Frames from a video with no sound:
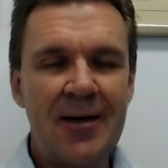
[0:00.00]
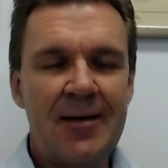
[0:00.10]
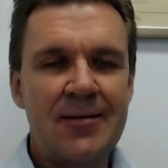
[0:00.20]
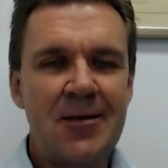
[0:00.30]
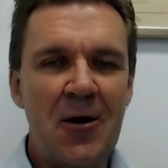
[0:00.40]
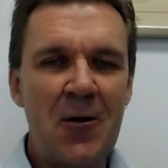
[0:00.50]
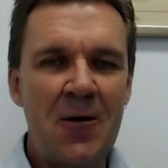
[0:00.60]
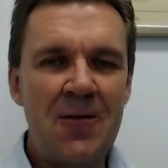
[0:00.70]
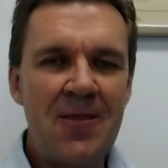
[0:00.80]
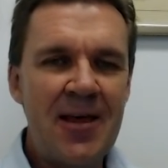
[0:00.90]

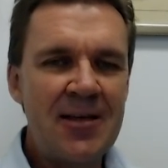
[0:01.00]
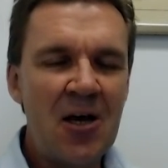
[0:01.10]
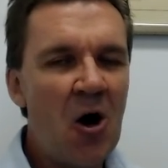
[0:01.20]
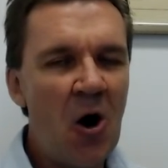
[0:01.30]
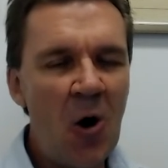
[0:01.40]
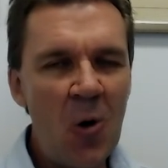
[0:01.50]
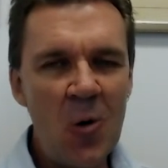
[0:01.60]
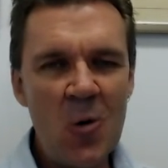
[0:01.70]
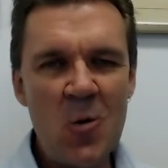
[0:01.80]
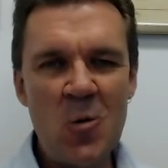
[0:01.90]
So there's a
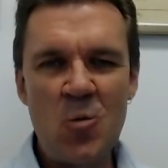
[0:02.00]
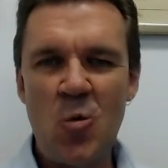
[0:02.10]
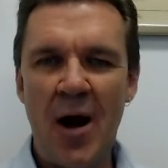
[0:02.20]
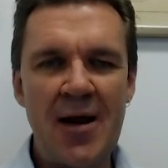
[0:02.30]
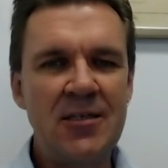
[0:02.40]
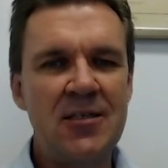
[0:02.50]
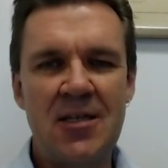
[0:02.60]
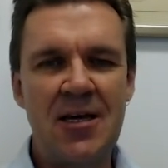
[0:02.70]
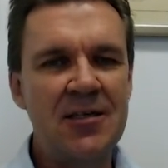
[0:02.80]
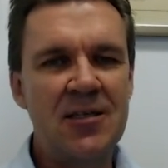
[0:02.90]
whole range of
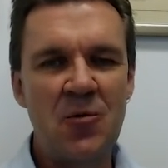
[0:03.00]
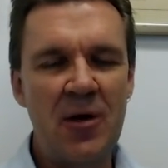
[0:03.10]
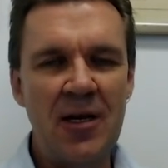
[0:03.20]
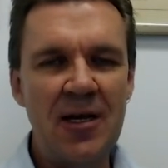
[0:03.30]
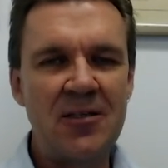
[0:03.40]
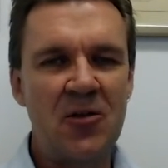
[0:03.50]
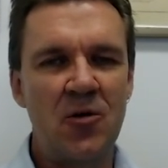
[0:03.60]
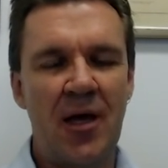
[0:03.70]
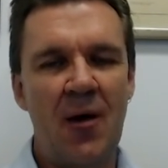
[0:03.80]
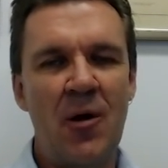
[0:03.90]
things that we need to
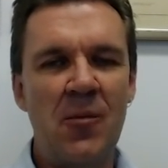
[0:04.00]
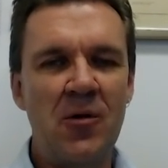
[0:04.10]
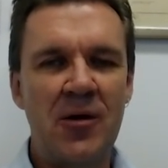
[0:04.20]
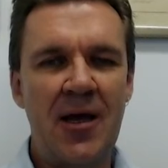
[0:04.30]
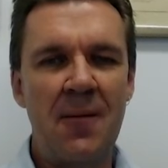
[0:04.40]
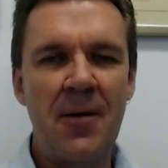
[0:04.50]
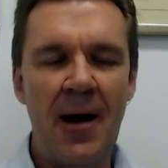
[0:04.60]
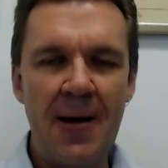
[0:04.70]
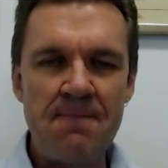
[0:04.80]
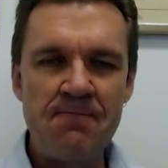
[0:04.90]
look at when we're looking at
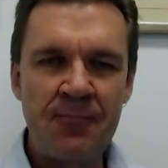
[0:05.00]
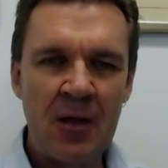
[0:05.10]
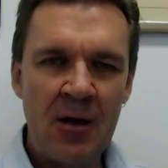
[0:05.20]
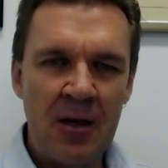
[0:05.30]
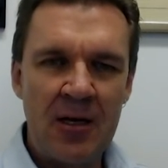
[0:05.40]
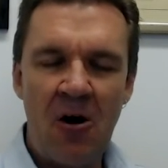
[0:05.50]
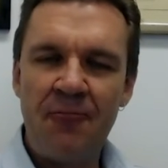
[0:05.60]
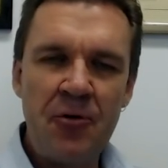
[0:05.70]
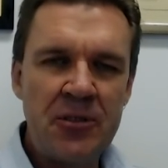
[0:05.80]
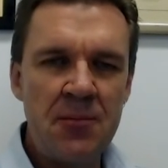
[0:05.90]
pain. Now, I
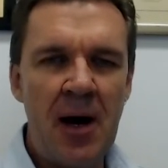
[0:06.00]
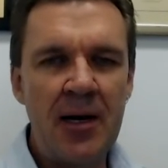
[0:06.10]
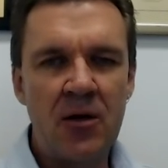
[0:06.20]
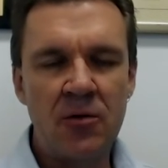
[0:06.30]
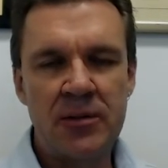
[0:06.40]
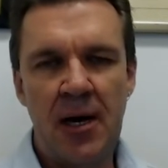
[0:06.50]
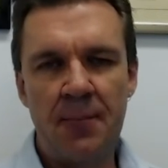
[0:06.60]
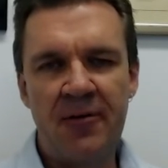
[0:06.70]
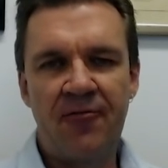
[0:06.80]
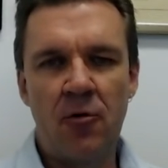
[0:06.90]
put some articles up
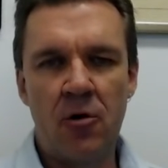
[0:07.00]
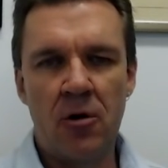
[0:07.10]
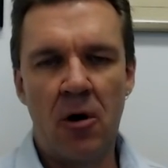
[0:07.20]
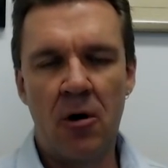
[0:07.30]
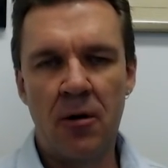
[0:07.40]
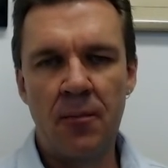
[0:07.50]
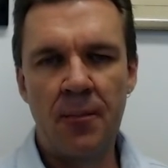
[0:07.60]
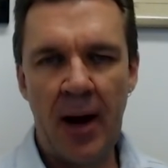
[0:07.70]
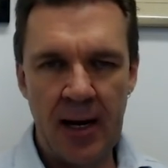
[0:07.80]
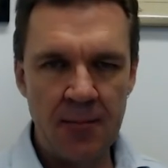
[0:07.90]
before on
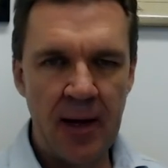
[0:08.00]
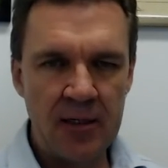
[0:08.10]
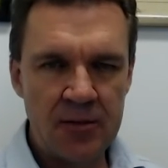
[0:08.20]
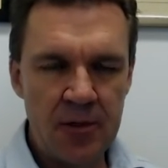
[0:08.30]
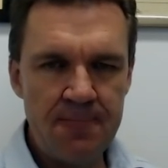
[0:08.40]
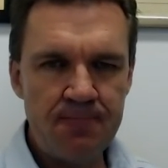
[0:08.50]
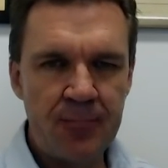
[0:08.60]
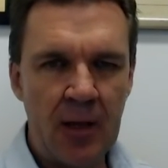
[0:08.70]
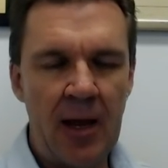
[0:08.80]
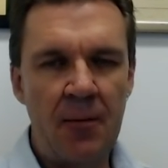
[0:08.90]
pain management,
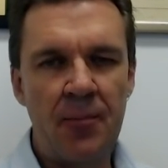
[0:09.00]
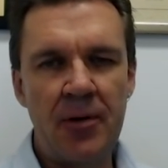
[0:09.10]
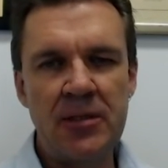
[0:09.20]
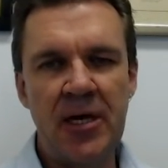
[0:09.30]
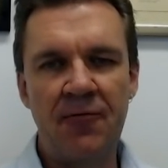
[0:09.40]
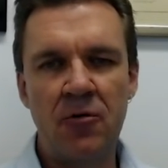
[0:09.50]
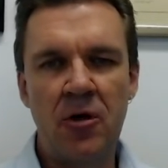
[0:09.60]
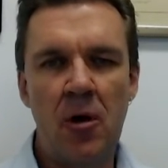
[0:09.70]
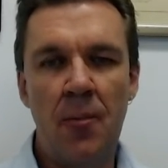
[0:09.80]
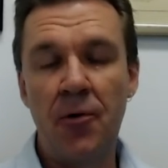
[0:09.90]
and please have a look,
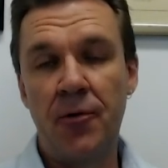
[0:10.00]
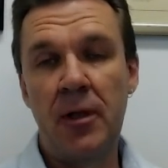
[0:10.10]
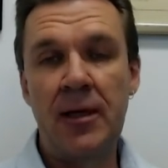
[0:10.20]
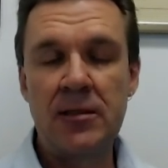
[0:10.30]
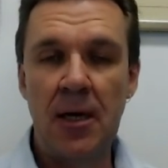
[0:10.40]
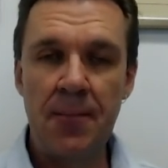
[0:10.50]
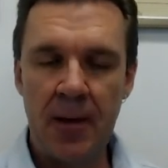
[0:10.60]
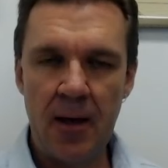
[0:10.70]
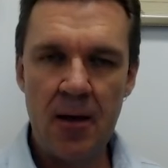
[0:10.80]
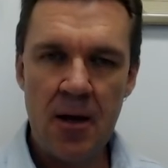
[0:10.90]
and I'll put the links up
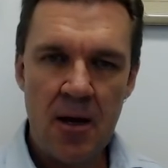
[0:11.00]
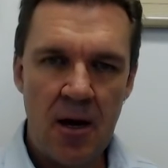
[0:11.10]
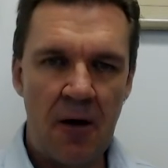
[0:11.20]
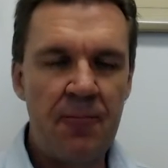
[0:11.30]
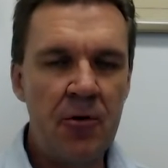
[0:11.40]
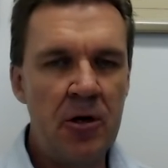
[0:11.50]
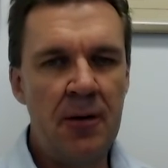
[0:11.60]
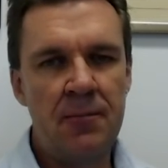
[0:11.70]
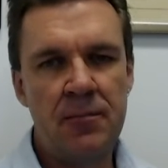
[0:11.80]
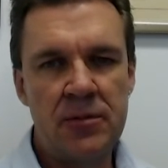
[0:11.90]
here. I'll put
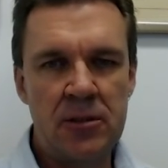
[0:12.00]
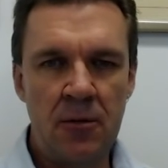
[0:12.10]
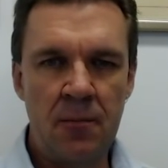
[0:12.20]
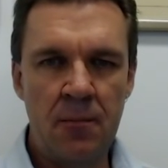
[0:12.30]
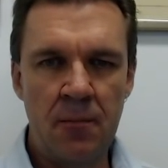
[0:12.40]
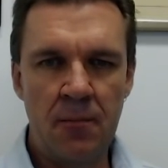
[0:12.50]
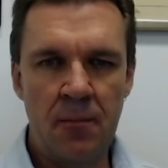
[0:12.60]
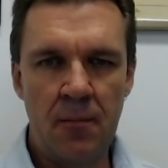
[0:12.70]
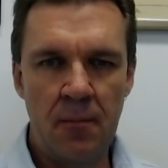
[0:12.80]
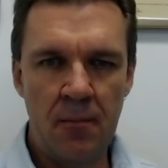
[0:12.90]

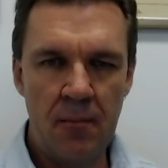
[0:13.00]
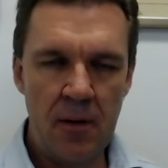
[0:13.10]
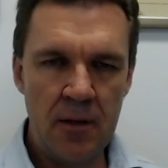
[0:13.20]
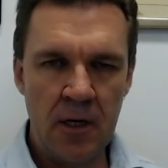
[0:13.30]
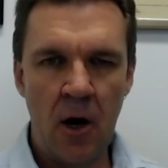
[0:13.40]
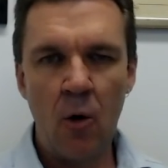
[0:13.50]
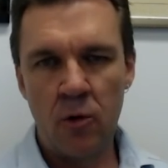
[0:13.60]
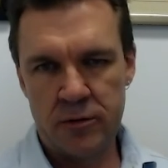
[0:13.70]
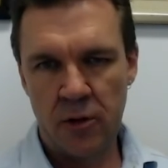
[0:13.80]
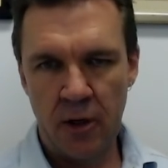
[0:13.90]
some, you know,
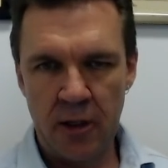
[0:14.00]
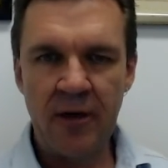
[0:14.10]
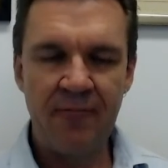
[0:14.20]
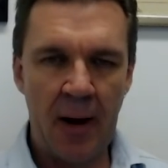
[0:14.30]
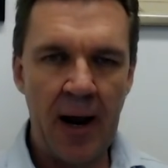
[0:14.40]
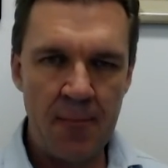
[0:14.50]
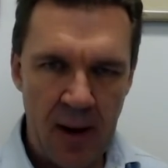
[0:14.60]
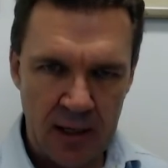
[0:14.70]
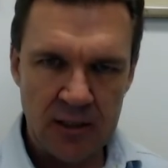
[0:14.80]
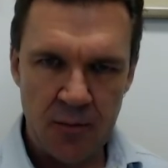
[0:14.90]
alternative pain
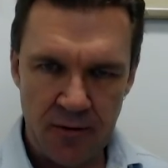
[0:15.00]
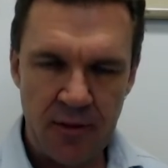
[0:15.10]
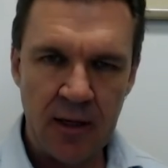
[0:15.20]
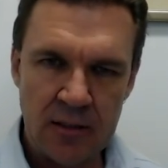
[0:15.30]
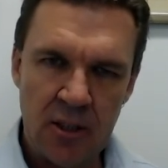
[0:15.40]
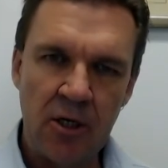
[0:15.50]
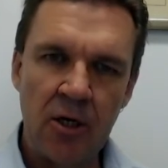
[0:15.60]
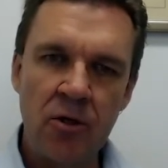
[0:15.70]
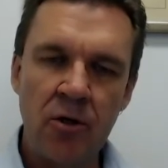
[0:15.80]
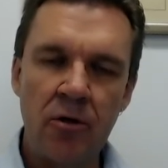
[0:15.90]
management things you
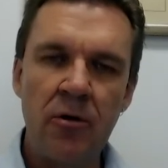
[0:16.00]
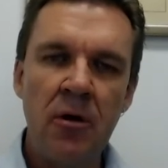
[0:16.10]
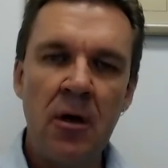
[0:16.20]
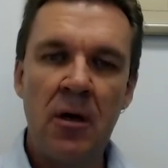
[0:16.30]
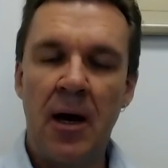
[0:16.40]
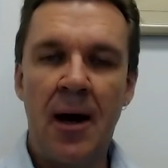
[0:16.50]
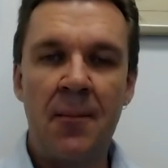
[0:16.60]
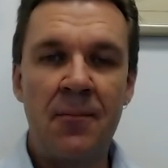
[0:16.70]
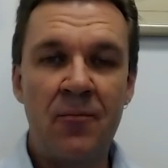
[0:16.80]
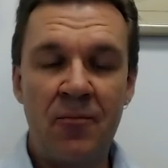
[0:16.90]
can do,
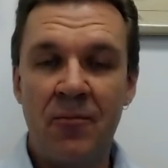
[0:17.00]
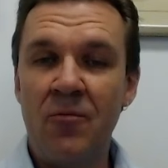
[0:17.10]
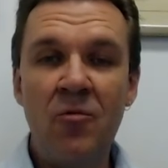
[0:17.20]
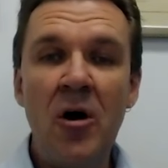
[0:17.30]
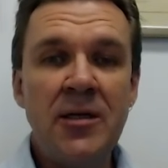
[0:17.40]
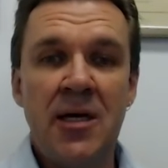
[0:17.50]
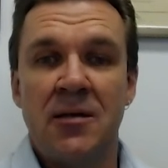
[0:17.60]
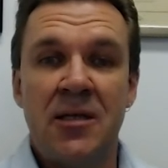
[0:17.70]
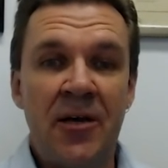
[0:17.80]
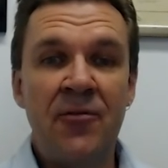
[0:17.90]
right down
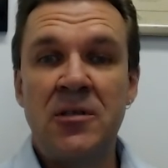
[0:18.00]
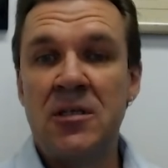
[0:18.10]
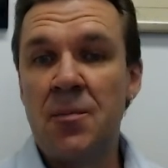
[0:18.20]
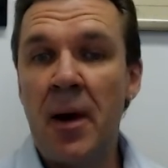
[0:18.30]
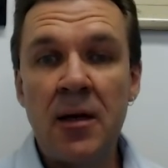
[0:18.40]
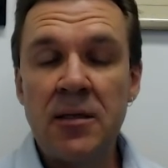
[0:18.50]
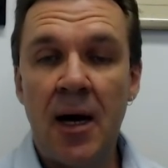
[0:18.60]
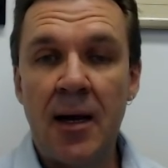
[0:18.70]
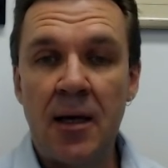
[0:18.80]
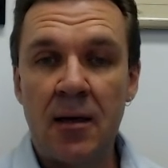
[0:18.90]
to even just
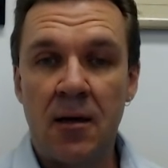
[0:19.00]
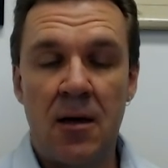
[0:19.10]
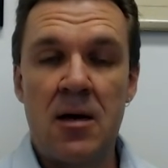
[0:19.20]
meditating,